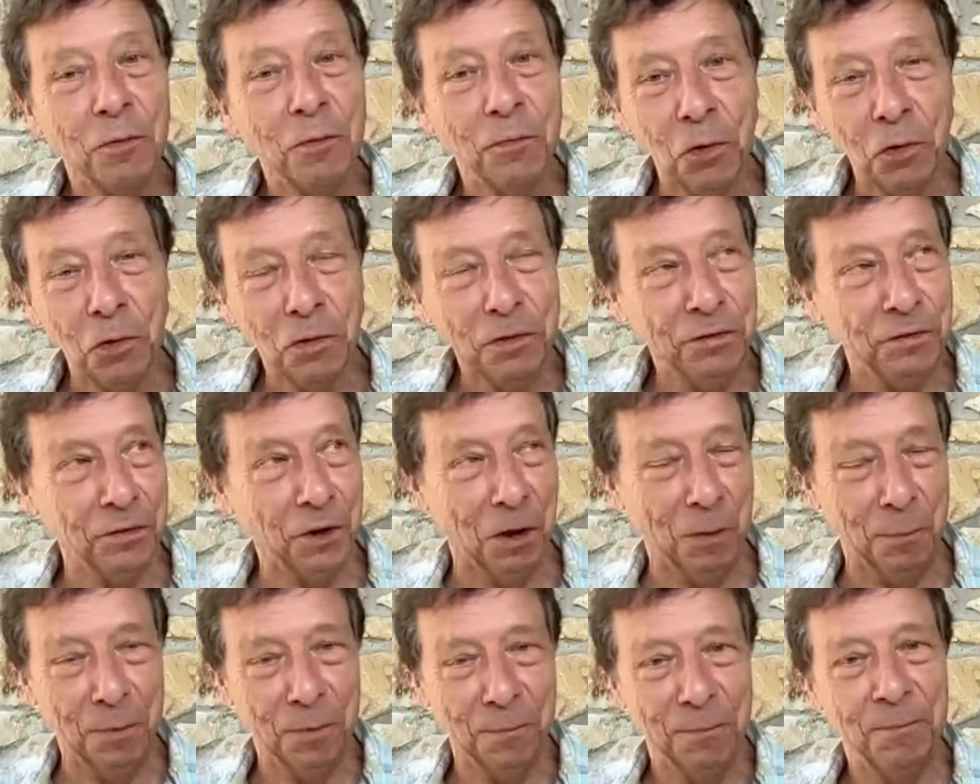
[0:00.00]
Full
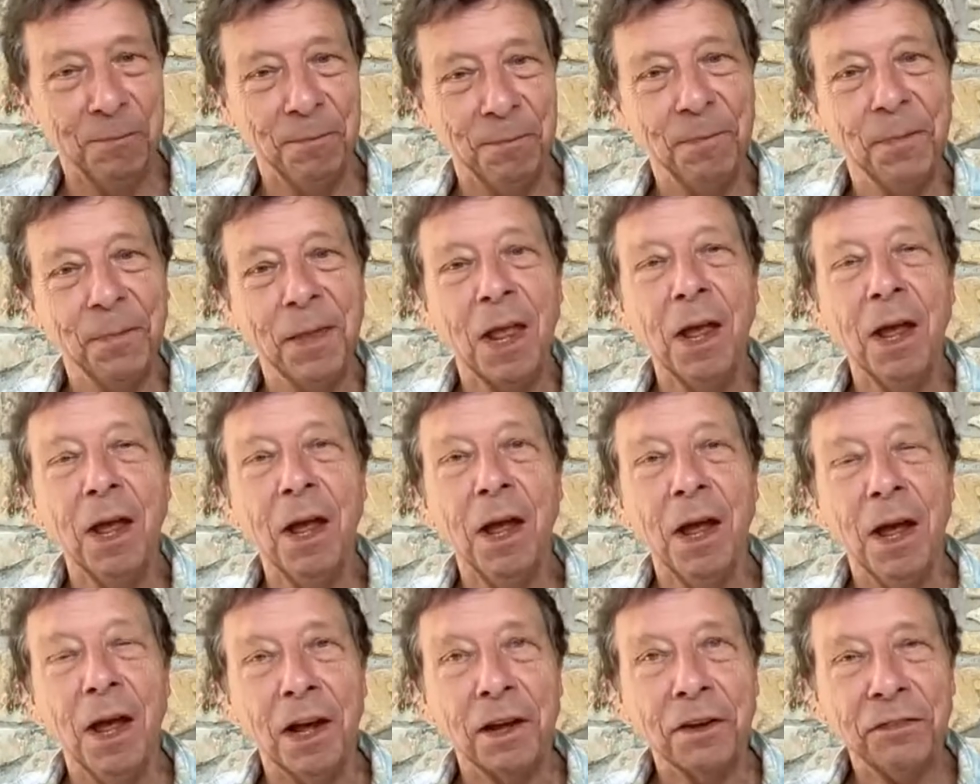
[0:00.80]
stop.
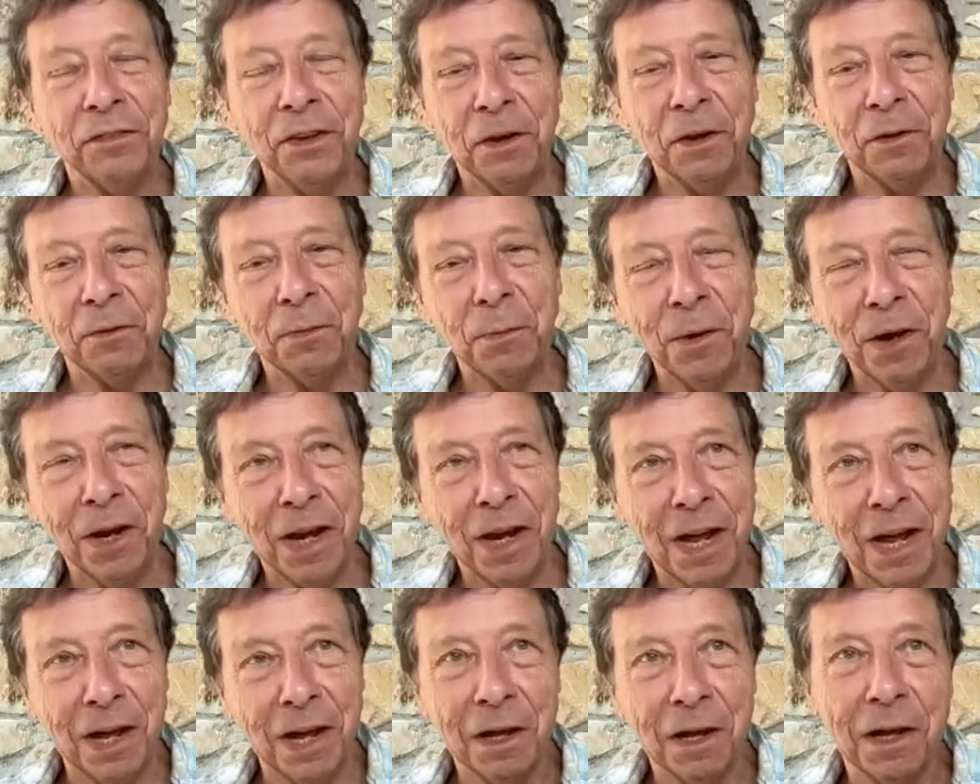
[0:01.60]
Except
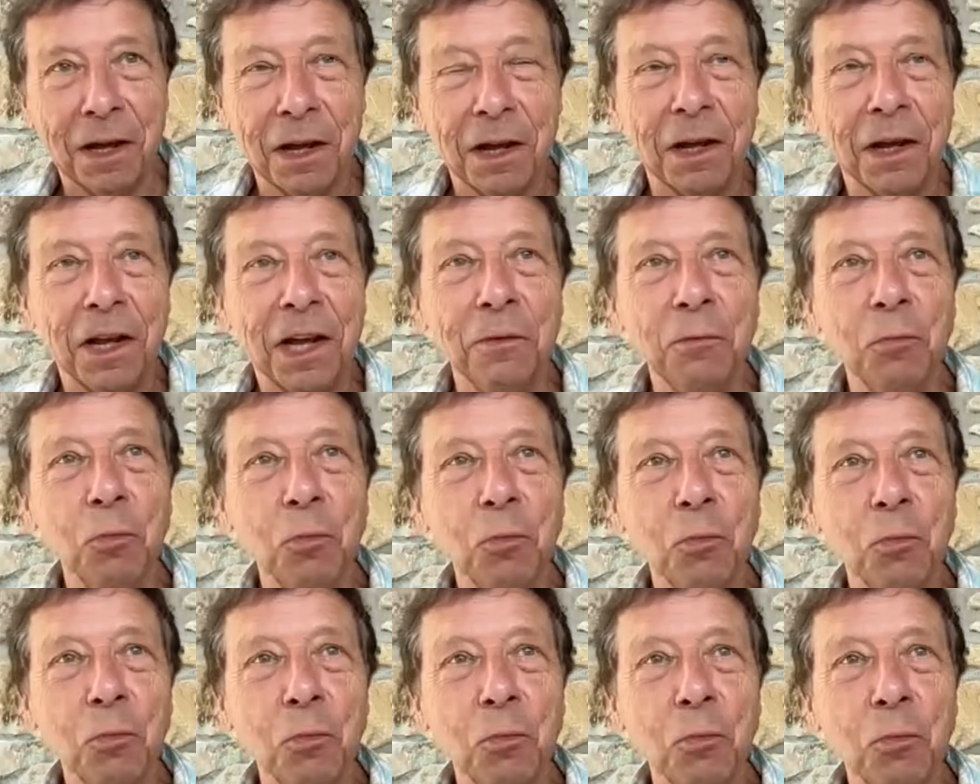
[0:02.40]
by
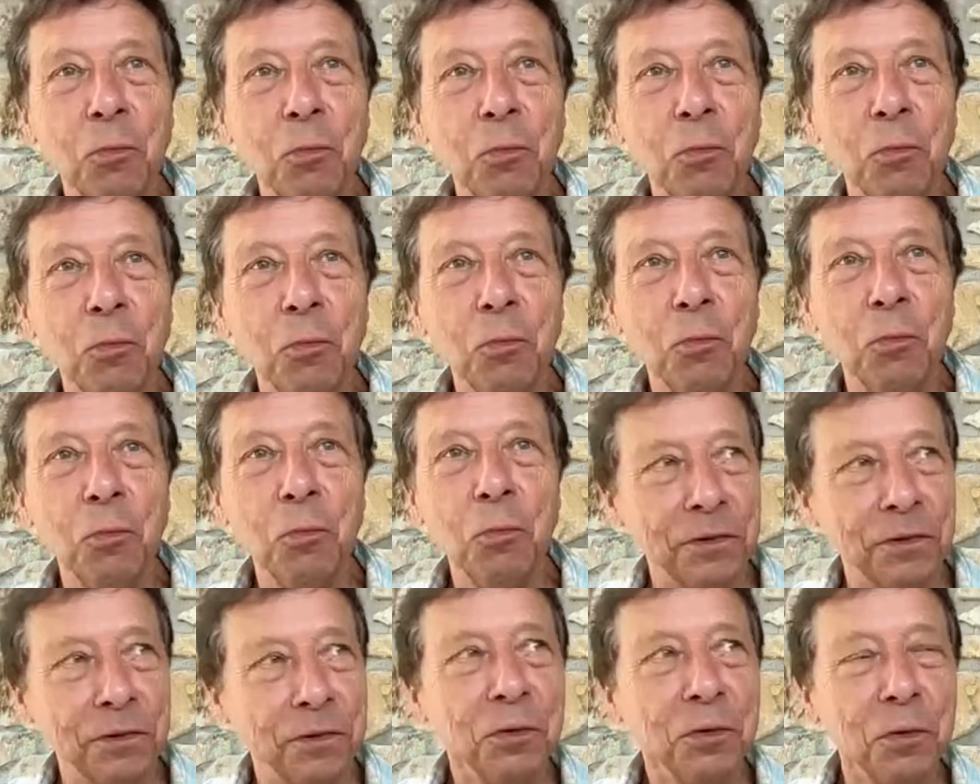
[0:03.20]
in one or
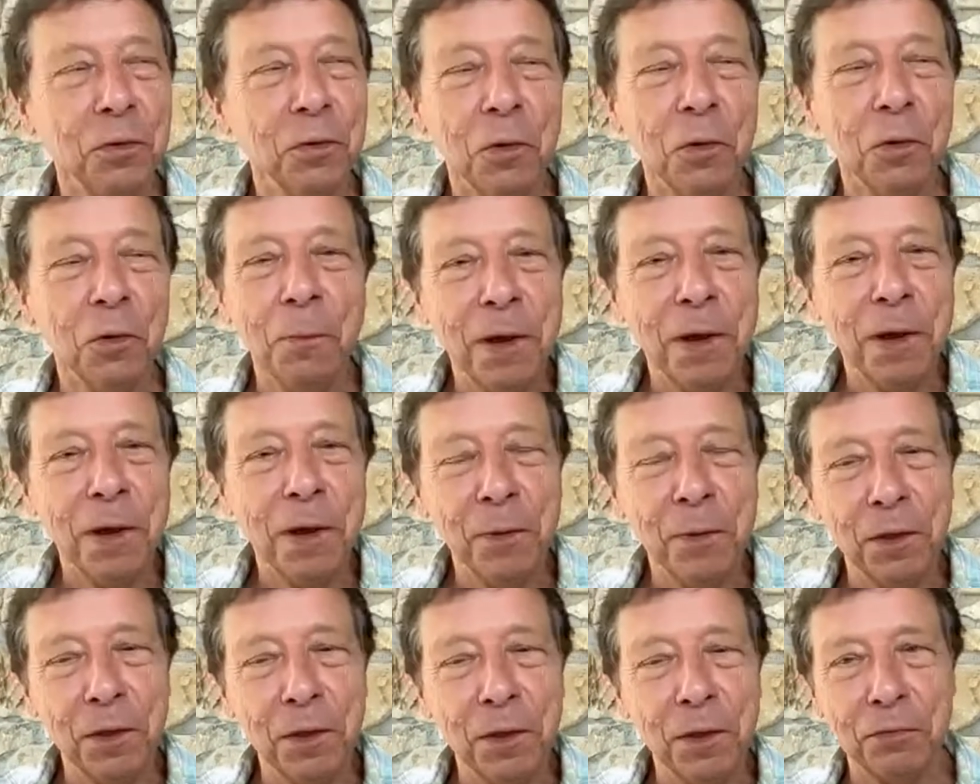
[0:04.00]
two or maybe three
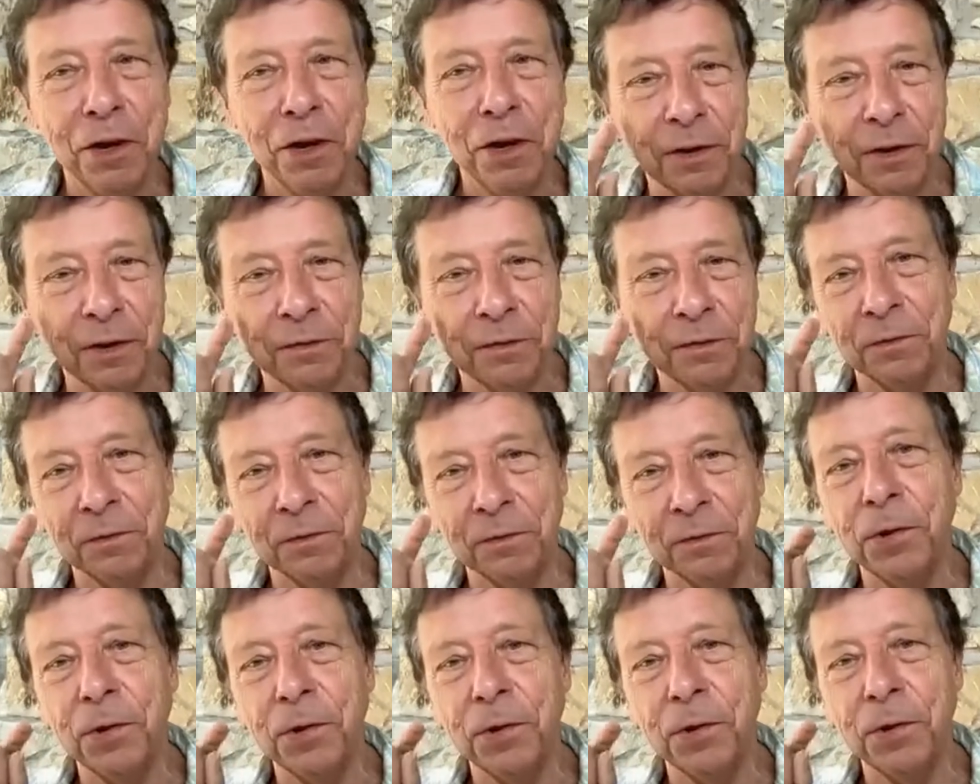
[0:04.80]
cases, purely
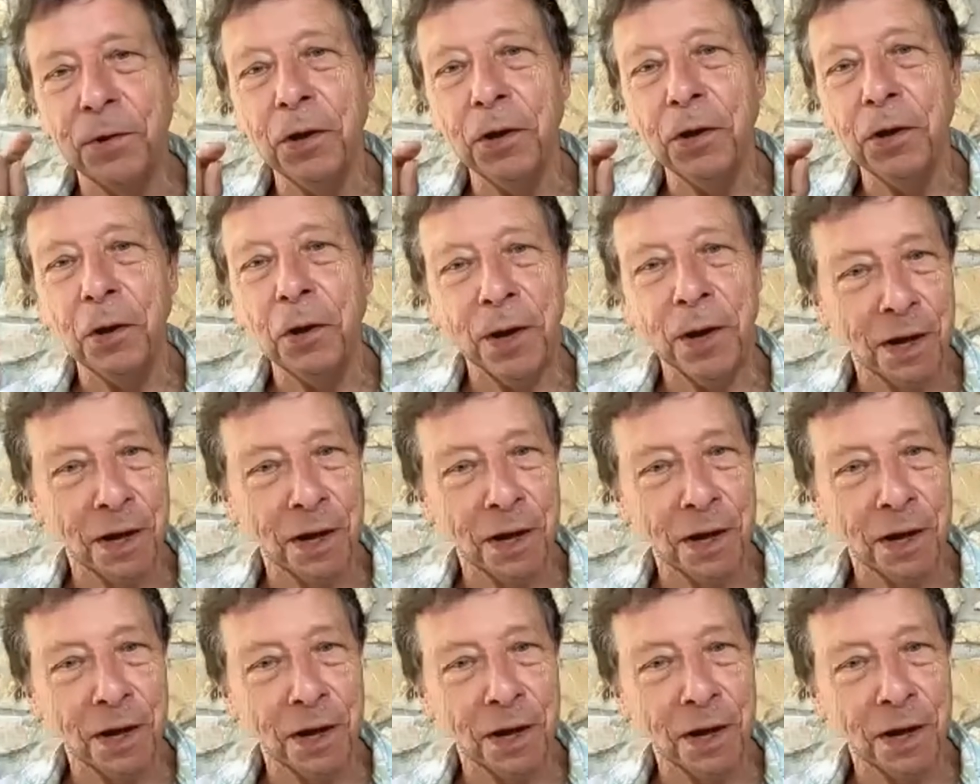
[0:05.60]
by accident.